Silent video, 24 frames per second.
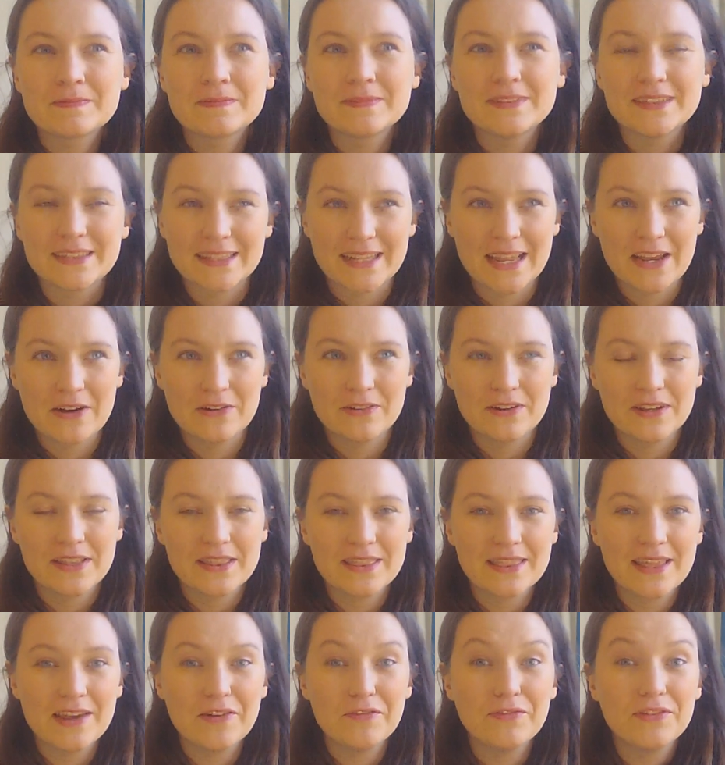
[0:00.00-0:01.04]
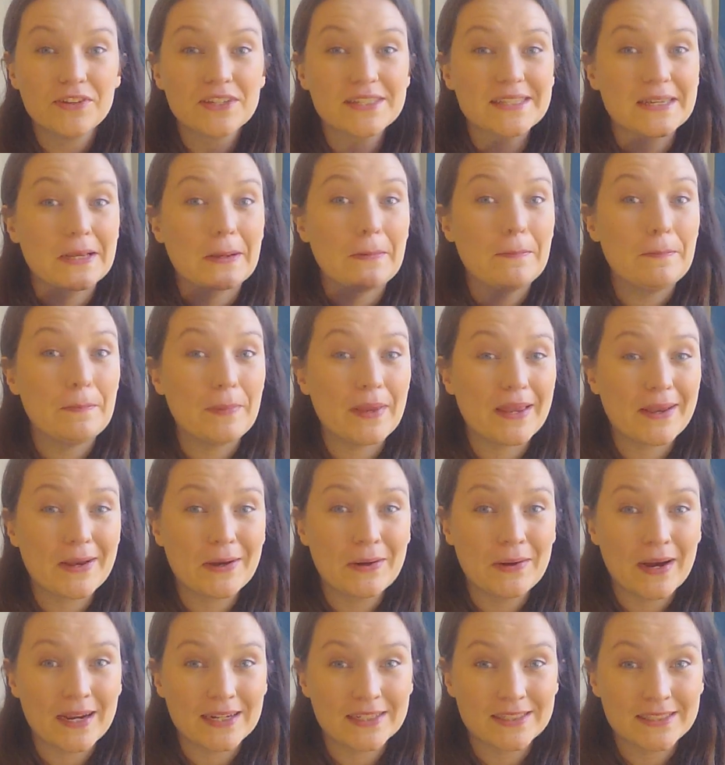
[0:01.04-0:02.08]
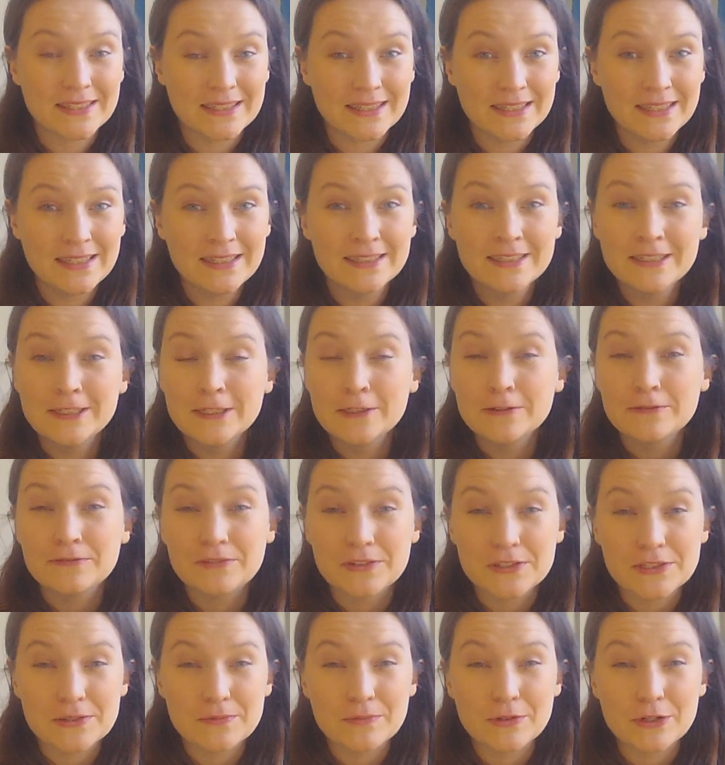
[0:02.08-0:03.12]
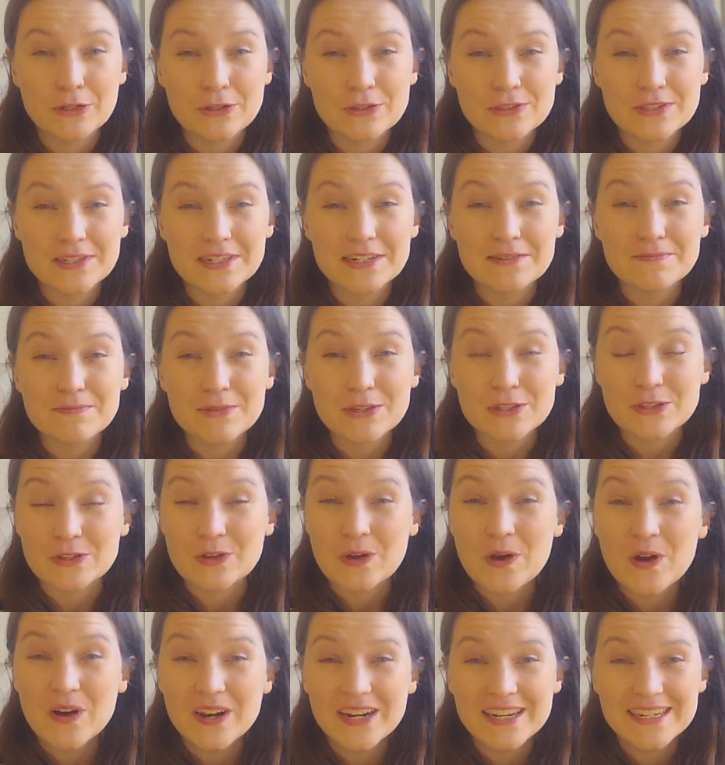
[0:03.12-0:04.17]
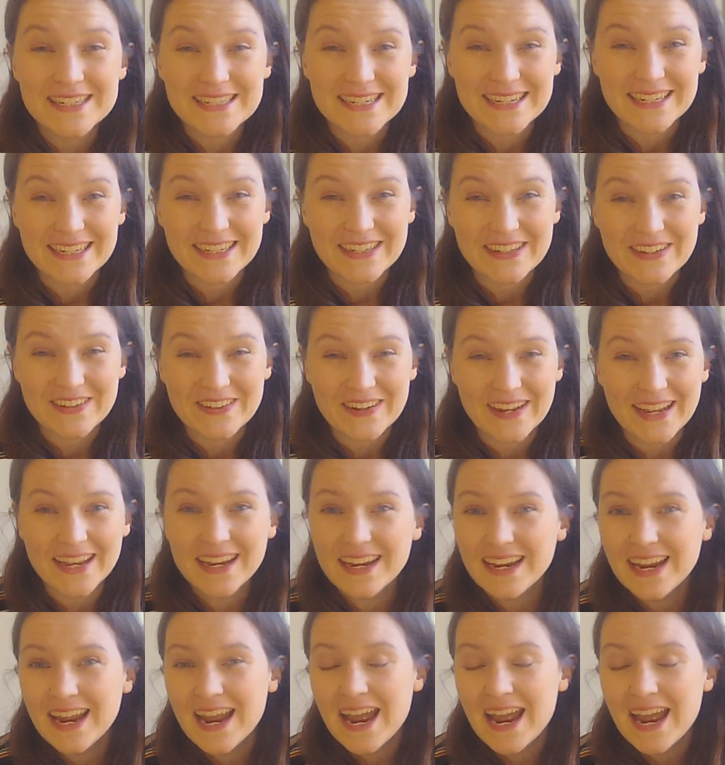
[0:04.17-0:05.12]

Now, that feels like a big question for someone who studied musicology at uni